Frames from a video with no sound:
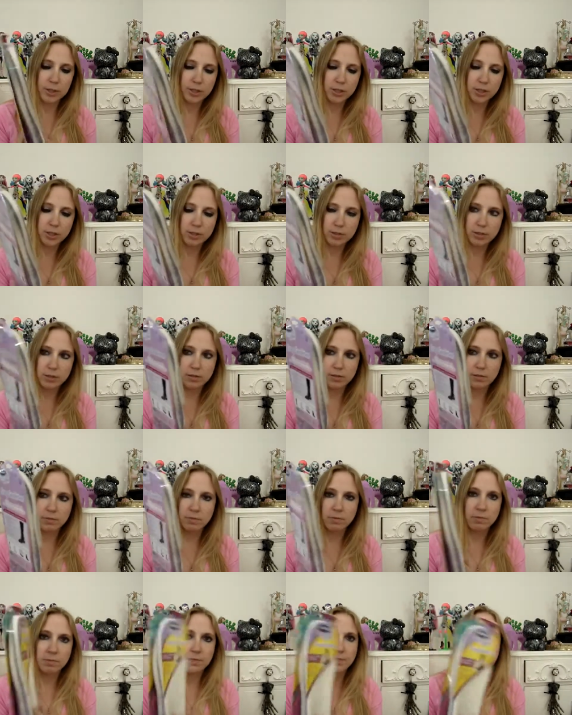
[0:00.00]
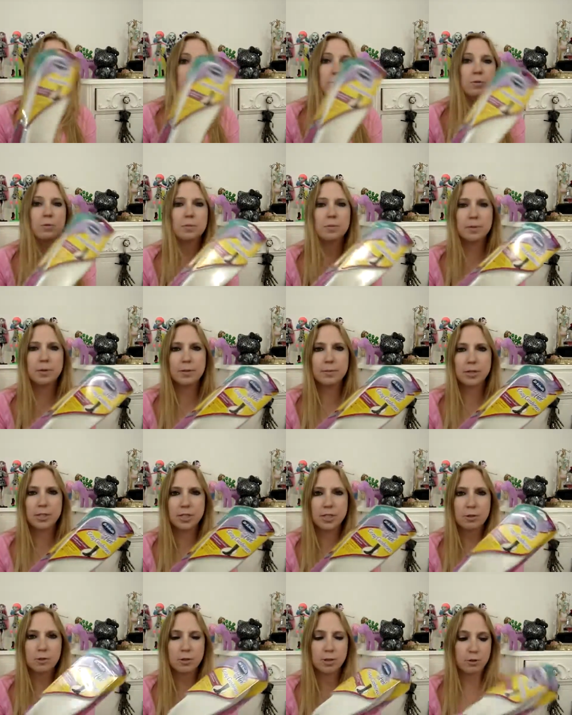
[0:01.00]
winter pretty much
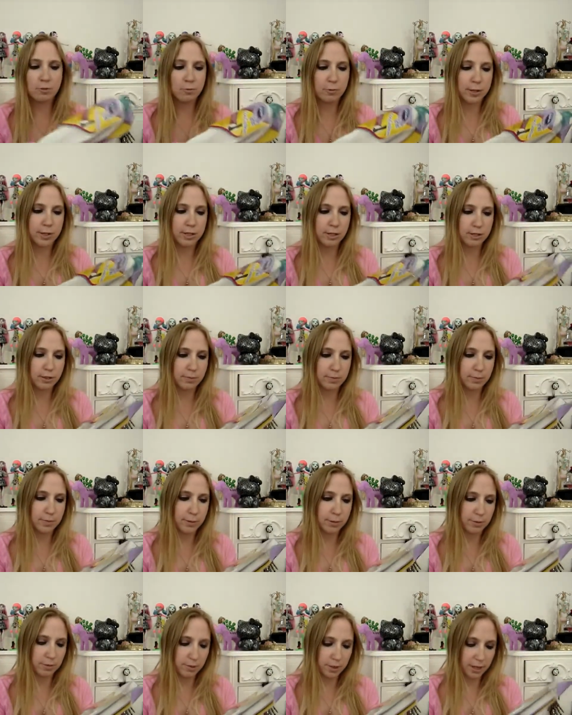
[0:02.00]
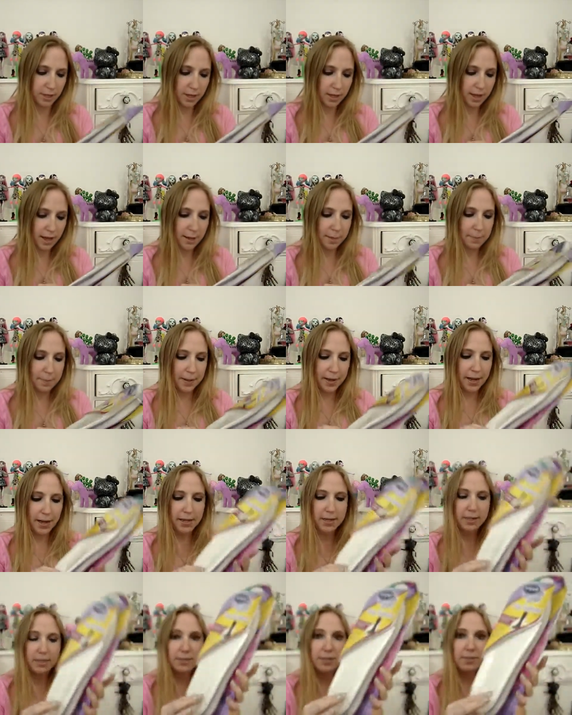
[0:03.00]
like your winter boots
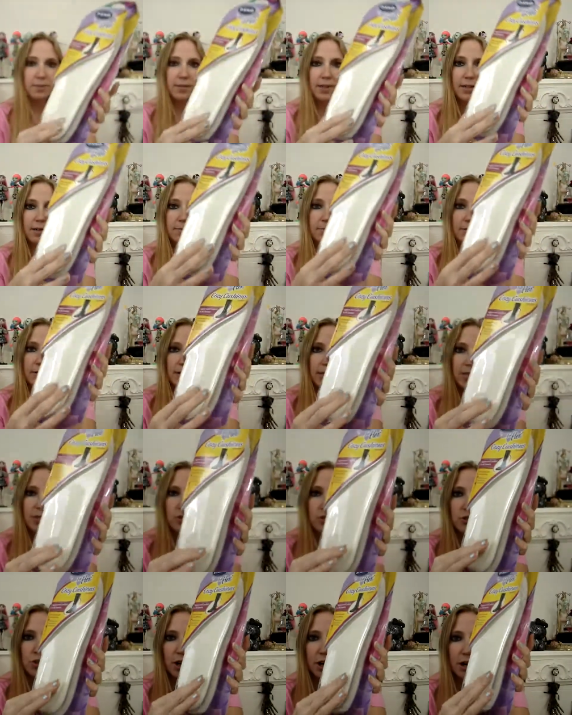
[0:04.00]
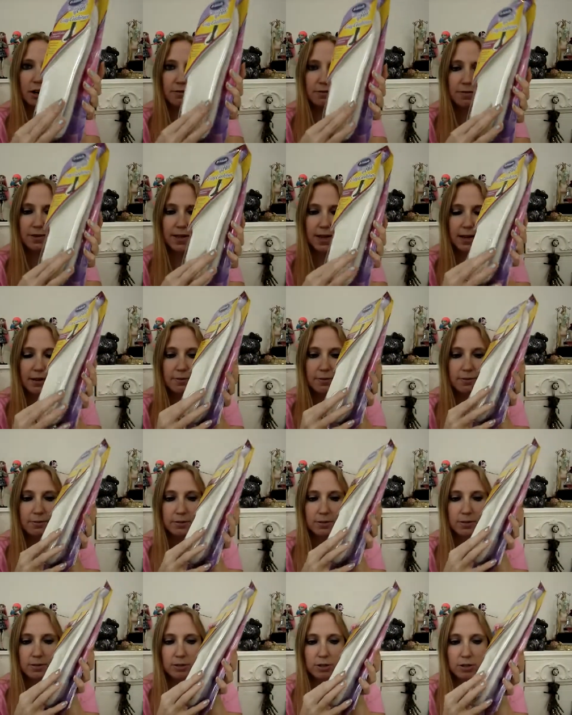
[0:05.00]
because they're like really soft. They have a real